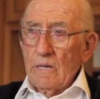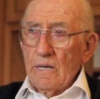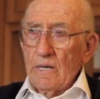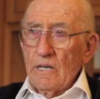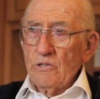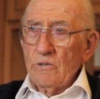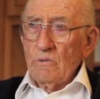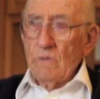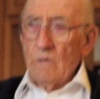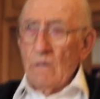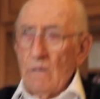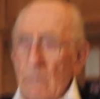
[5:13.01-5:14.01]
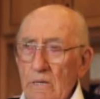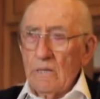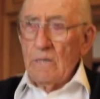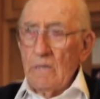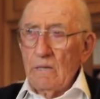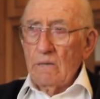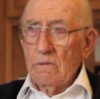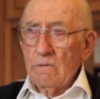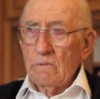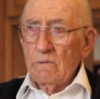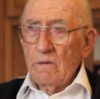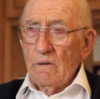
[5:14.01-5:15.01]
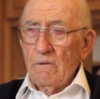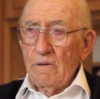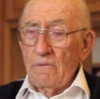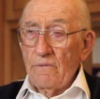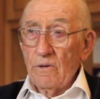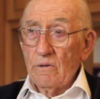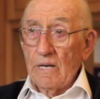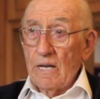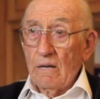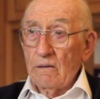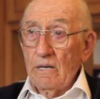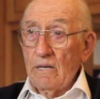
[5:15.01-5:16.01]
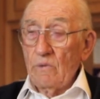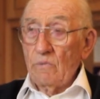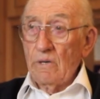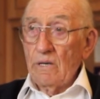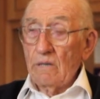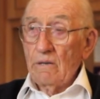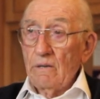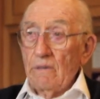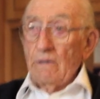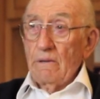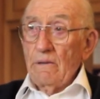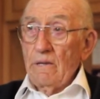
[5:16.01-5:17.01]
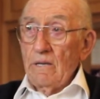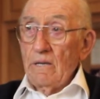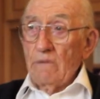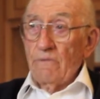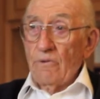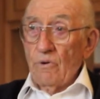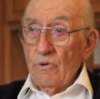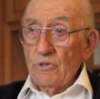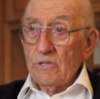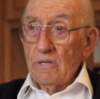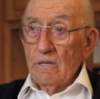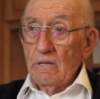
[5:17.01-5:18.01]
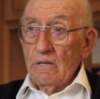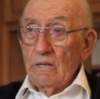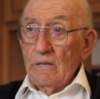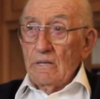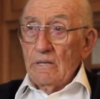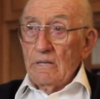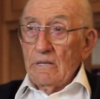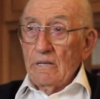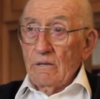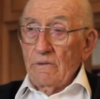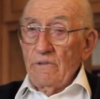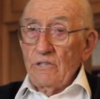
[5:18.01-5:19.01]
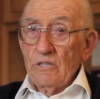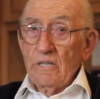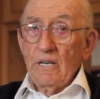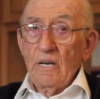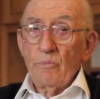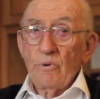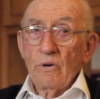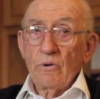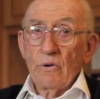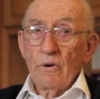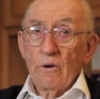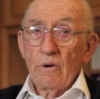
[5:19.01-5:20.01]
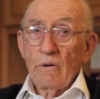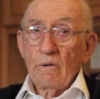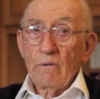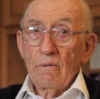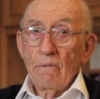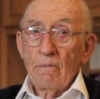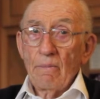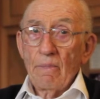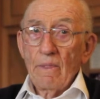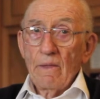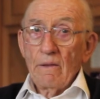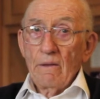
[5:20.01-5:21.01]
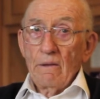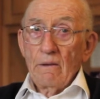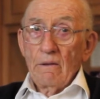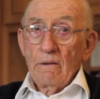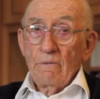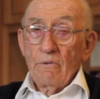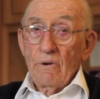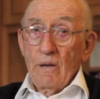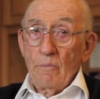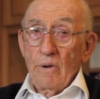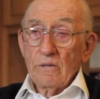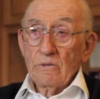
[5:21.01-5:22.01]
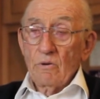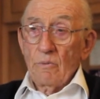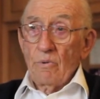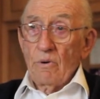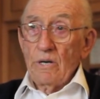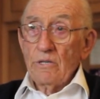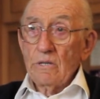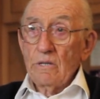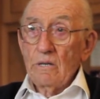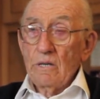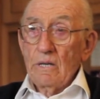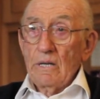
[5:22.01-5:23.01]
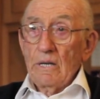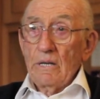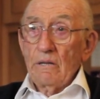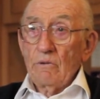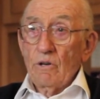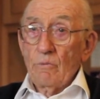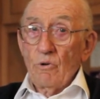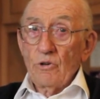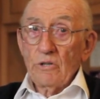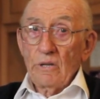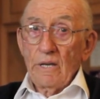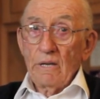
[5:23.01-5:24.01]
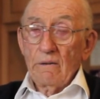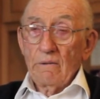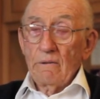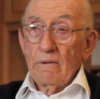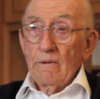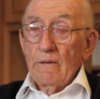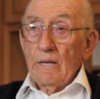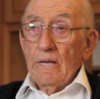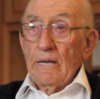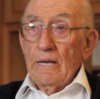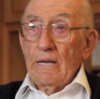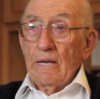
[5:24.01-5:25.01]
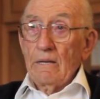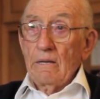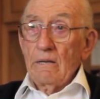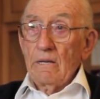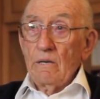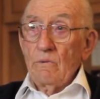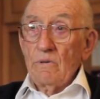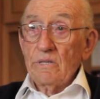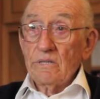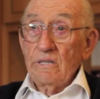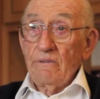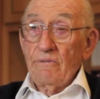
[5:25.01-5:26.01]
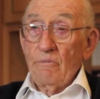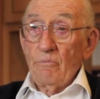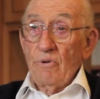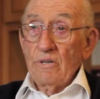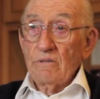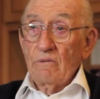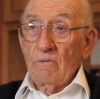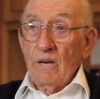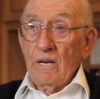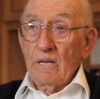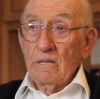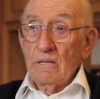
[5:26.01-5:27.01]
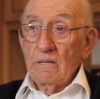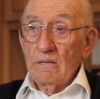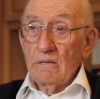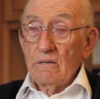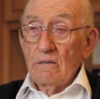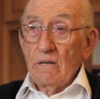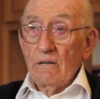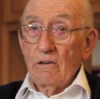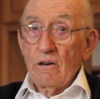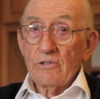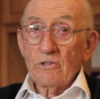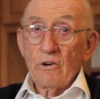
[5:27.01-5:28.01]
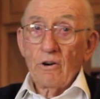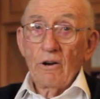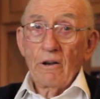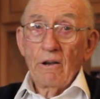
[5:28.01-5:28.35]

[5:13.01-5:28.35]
I guess you'd call it, he figured out anyway the first television tape recorder for Ampex Corporation commercially, and he received from President Reagan an Oscar